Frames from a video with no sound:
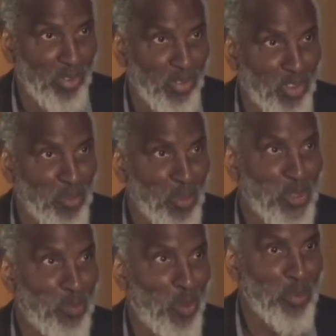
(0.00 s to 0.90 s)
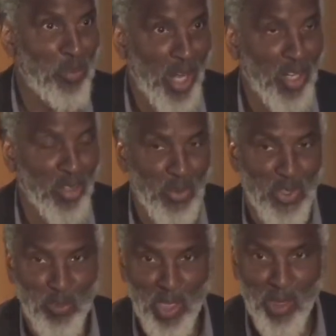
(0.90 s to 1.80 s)
your most important product, which is
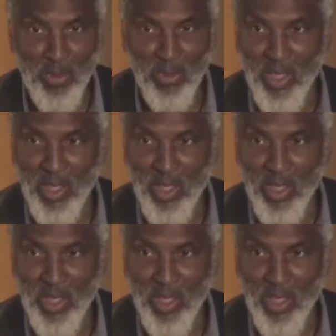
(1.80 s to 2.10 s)
people.